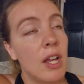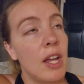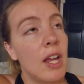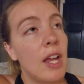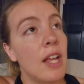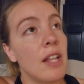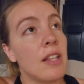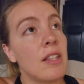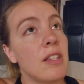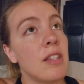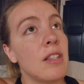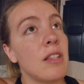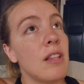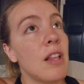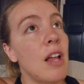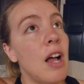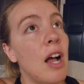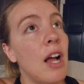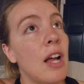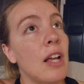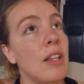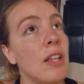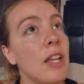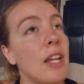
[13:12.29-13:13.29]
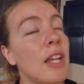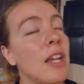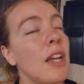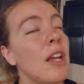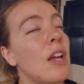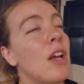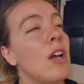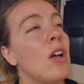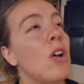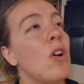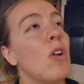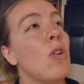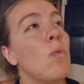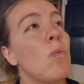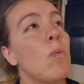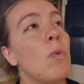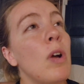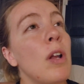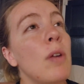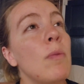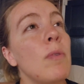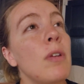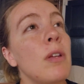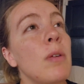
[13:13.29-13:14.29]
It's not like
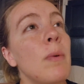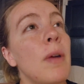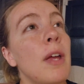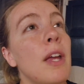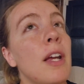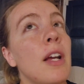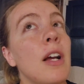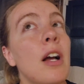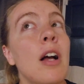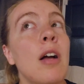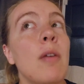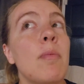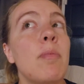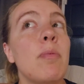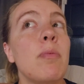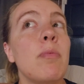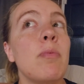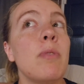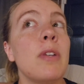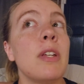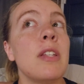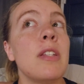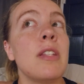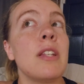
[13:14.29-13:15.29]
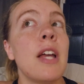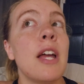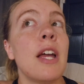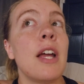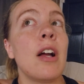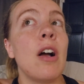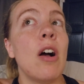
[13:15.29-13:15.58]
when we wake up, we say,